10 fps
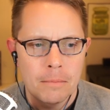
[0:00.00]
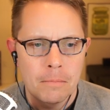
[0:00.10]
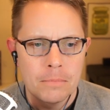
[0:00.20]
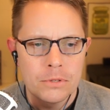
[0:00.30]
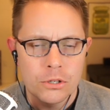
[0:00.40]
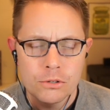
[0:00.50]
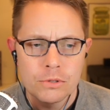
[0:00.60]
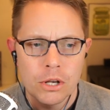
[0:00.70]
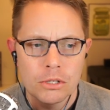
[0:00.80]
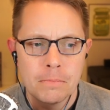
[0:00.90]
search
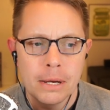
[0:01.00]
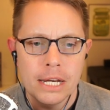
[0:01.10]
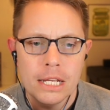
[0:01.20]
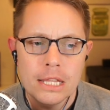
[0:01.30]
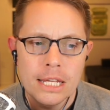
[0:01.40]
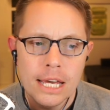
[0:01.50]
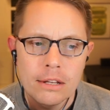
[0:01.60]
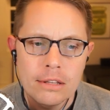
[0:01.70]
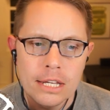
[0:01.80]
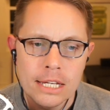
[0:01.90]
results. But the
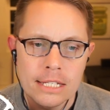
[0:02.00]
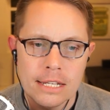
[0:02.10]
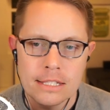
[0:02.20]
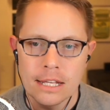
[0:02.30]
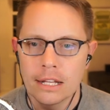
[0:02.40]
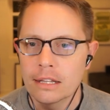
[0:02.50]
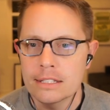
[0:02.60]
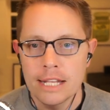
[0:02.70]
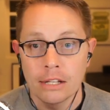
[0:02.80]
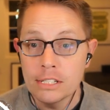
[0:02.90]
other thing is they'll
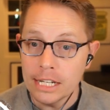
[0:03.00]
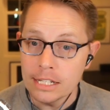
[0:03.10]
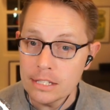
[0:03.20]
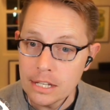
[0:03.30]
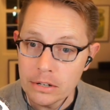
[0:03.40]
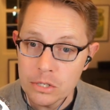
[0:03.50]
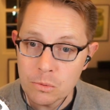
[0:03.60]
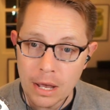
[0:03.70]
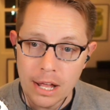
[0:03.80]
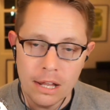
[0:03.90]
sell tickets there as
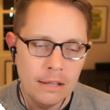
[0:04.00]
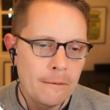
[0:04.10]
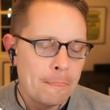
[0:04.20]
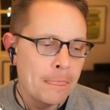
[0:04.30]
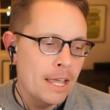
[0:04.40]
well.